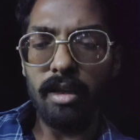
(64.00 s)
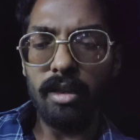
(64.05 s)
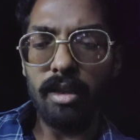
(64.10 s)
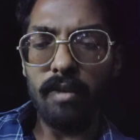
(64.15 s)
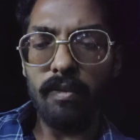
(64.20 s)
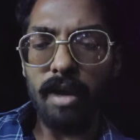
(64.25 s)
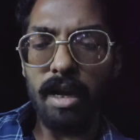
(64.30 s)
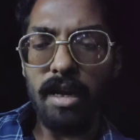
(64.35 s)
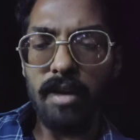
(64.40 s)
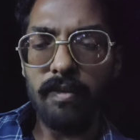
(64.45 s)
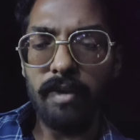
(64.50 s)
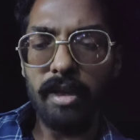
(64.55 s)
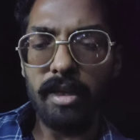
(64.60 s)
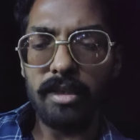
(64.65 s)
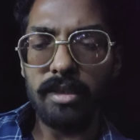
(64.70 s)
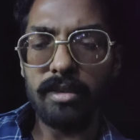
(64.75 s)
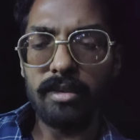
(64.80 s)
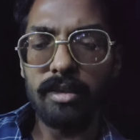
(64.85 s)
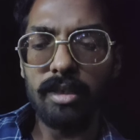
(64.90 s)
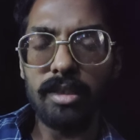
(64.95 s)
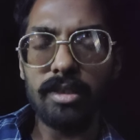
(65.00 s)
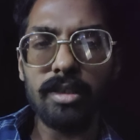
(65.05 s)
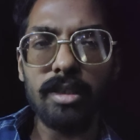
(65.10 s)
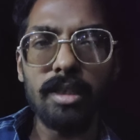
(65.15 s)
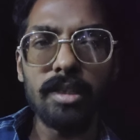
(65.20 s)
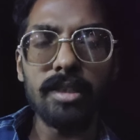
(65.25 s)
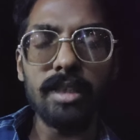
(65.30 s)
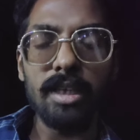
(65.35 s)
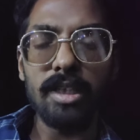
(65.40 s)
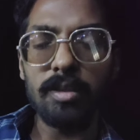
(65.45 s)
in the wild ways
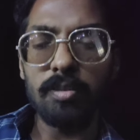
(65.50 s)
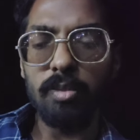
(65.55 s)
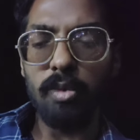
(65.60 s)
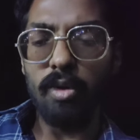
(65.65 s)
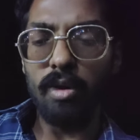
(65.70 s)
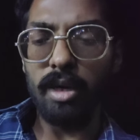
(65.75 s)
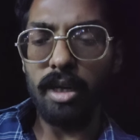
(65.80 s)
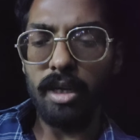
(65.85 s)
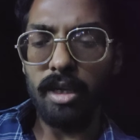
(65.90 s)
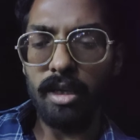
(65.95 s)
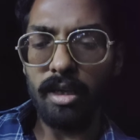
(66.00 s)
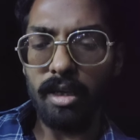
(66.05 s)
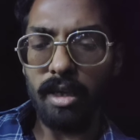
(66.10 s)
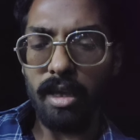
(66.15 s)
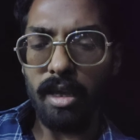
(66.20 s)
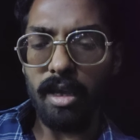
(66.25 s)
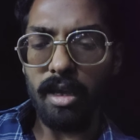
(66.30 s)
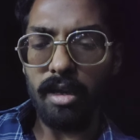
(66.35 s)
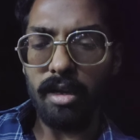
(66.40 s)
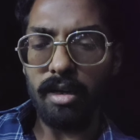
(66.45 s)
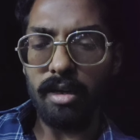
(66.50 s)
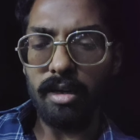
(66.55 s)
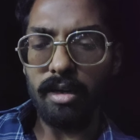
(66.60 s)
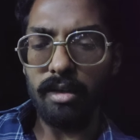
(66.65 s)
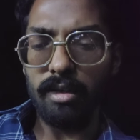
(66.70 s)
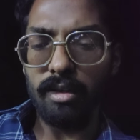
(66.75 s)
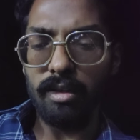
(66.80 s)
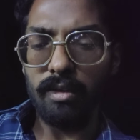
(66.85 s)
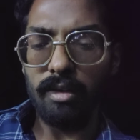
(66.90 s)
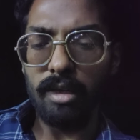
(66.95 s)
Duskulls are spawning and
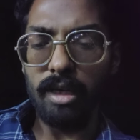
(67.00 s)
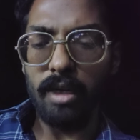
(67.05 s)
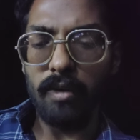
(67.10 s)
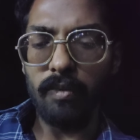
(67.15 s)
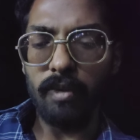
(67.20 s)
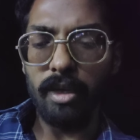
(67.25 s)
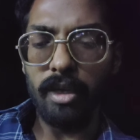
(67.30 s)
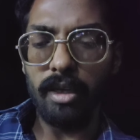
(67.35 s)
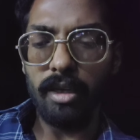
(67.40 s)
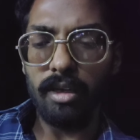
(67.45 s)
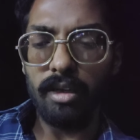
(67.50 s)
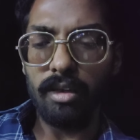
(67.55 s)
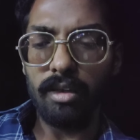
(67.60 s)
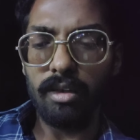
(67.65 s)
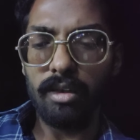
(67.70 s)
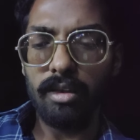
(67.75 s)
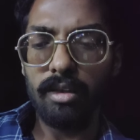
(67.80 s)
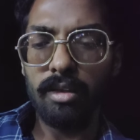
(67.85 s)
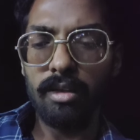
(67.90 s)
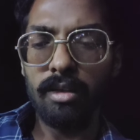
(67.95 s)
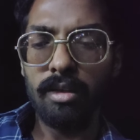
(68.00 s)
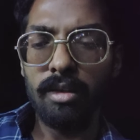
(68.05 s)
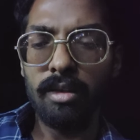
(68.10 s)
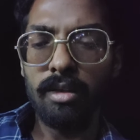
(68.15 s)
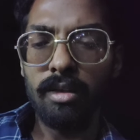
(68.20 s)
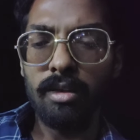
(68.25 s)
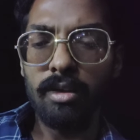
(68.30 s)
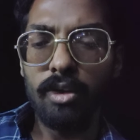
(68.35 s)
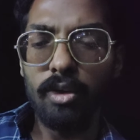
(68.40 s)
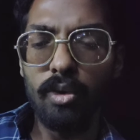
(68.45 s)
Litwick
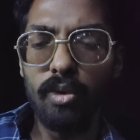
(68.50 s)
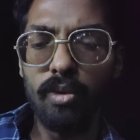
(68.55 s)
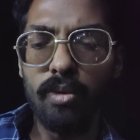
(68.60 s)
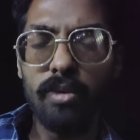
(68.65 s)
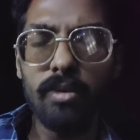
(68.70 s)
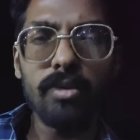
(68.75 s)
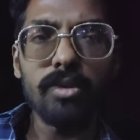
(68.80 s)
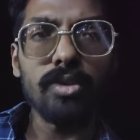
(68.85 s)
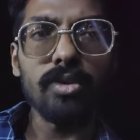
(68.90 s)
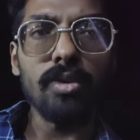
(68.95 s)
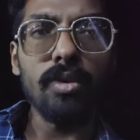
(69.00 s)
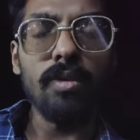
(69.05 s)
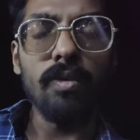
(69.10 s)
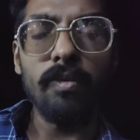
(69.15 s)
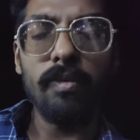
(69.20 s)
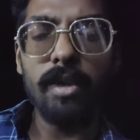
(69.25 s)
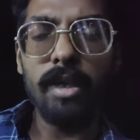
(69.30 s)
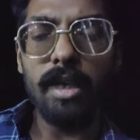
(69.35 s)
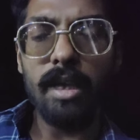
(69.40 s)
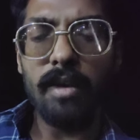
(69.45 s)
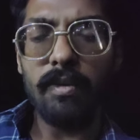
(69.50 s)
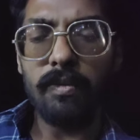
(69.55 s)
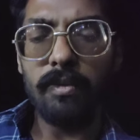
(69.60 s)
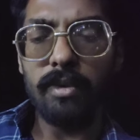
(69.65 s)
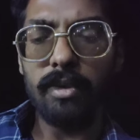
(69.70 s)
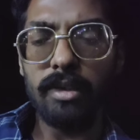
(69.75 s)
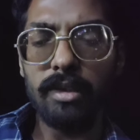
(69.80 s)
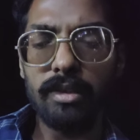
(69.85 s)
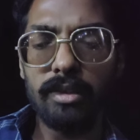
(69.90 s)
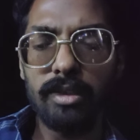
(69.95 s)
too. So we have
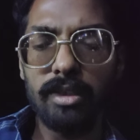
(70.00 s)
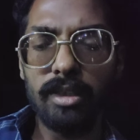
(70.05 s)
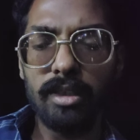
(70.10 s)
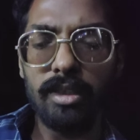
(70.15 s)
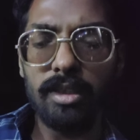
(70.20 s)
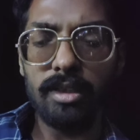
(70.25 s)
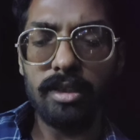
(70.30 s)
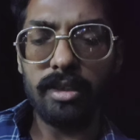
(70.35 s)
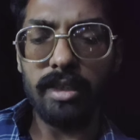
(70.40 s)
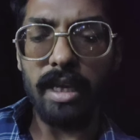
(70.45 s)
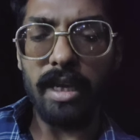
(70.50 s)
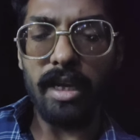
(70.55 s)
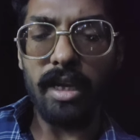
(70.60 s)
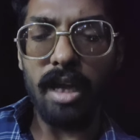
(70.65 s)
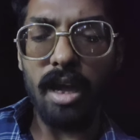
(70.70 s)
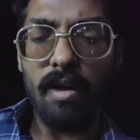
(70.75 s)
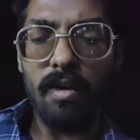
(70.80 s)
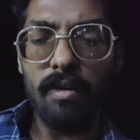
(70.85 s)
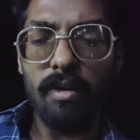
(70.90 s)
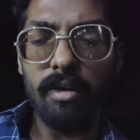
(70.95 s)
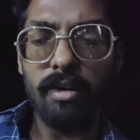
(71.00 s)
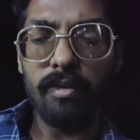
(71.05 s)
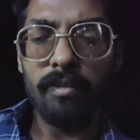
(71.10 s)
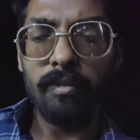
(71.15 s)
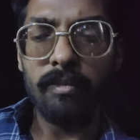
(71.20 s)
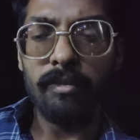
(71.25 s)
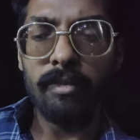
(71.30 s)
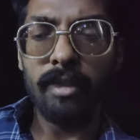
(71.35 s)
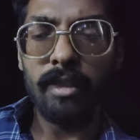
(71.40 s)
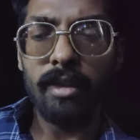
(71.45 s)
just checked our
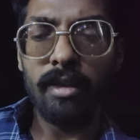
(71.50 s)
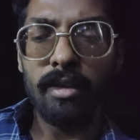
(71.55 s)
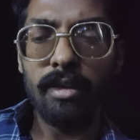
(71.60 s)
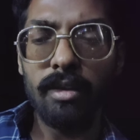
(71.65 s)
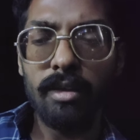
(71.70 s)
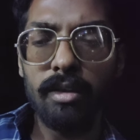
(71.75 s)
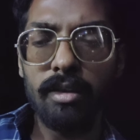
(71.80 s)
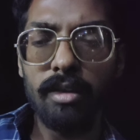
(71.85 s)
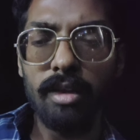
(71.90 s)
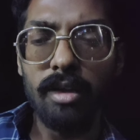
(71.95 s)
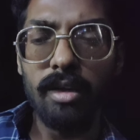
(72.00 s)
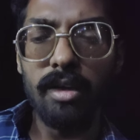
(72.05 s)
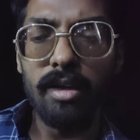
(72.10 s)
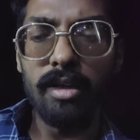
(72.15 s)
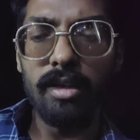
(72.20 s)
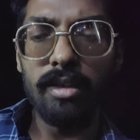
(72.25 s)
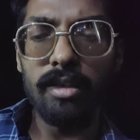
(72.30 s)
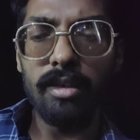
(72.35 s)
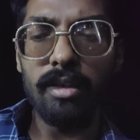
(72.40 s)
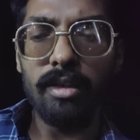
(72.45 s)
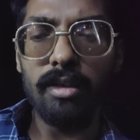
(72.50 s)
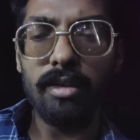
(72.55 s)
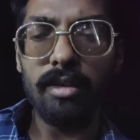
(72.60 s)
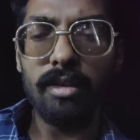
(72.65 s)
third